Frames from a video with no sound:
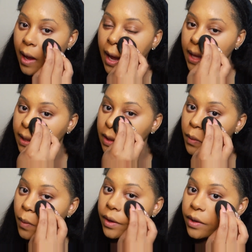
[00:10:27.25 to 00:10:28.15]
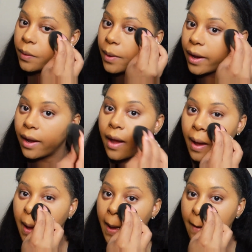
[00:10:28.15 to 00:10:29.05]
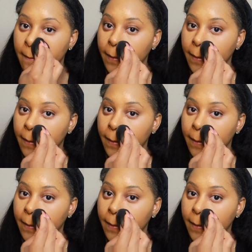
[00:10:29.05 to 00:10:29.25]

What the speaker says: and then you work your way up.